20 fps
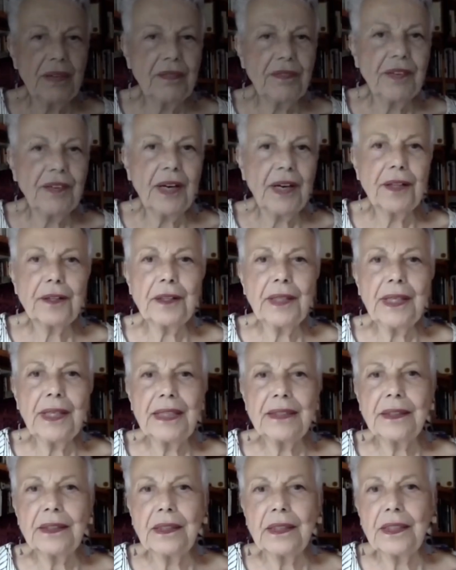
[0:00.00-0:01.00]
My father
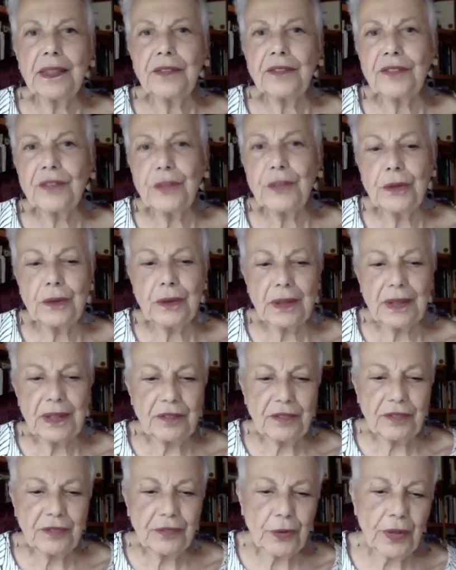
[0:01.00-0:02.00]
had to leave school
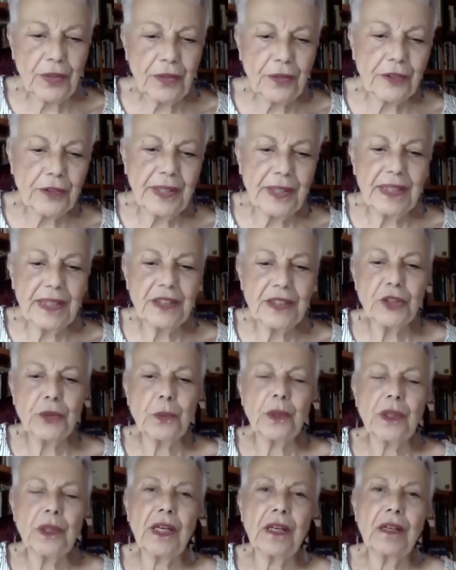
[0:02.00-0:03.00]
in 4th grade to
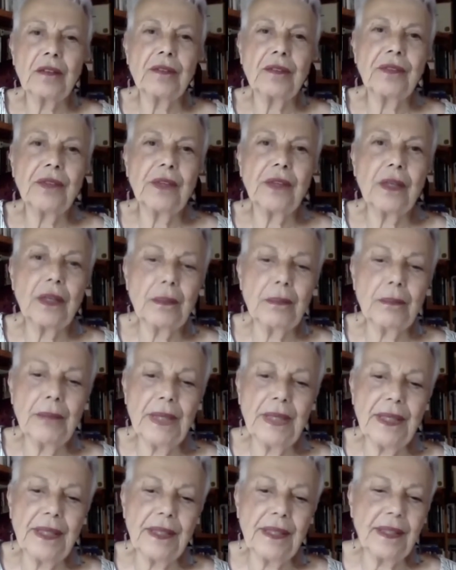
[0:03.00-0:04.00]
work on a farm
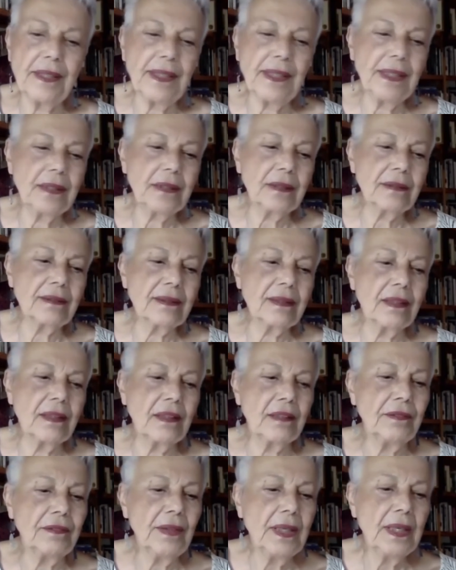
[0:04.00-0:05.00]
in the hills
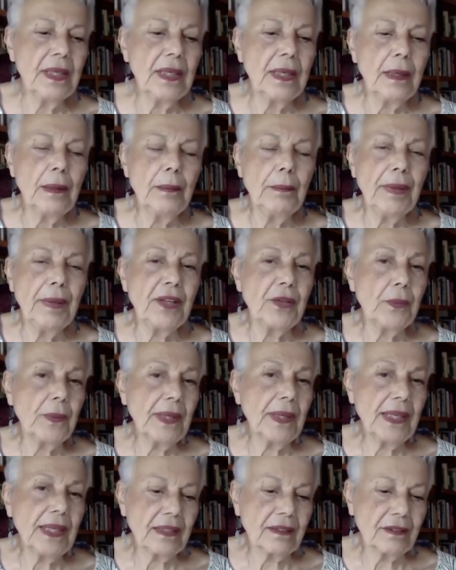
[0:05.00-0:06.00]
of
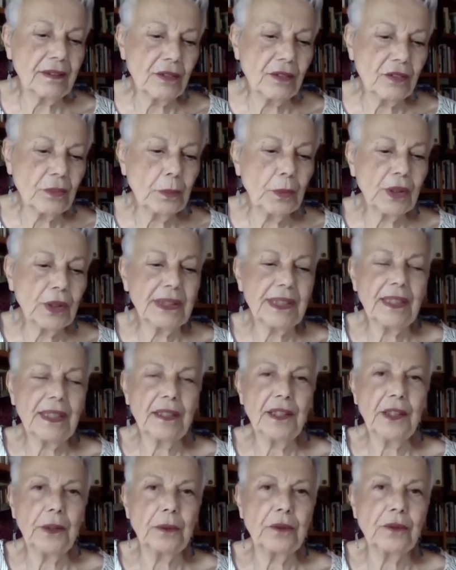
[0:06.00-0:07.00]
Peñuelas, the small
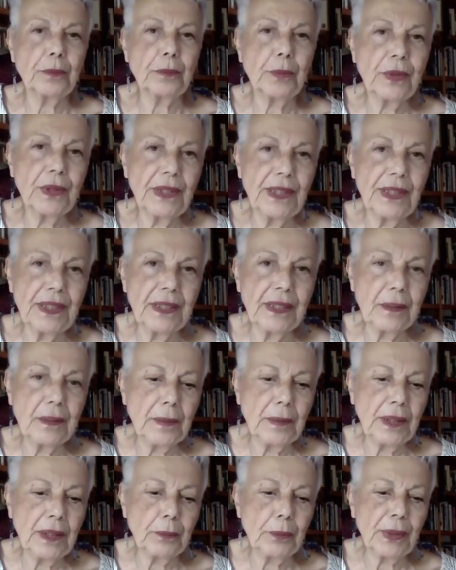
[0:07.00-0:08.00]
town he was born
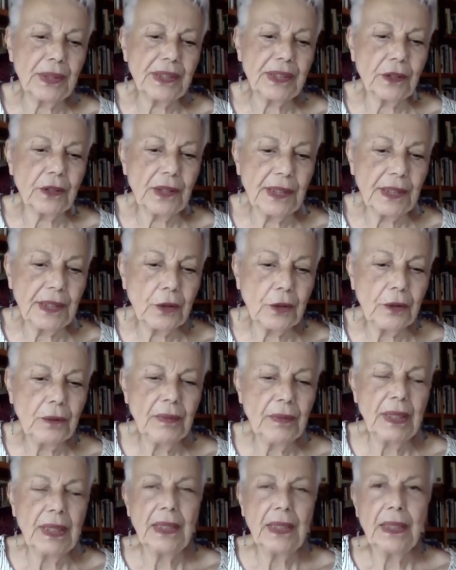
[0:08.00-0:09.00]
in Puerto Rico,
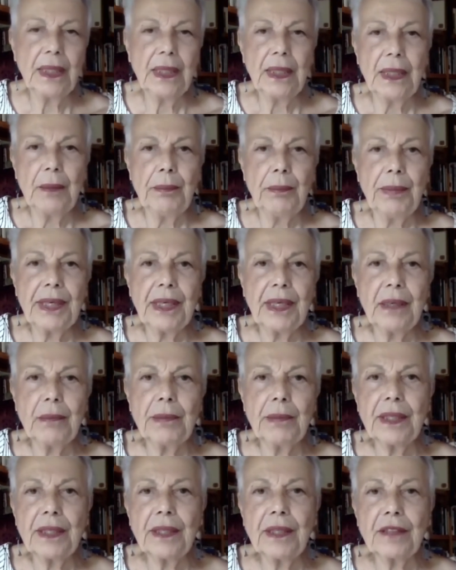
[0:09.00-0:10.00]

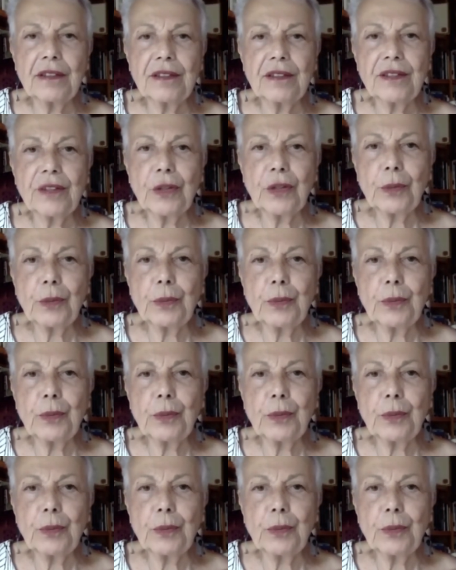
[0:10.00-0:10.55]
becoming the sole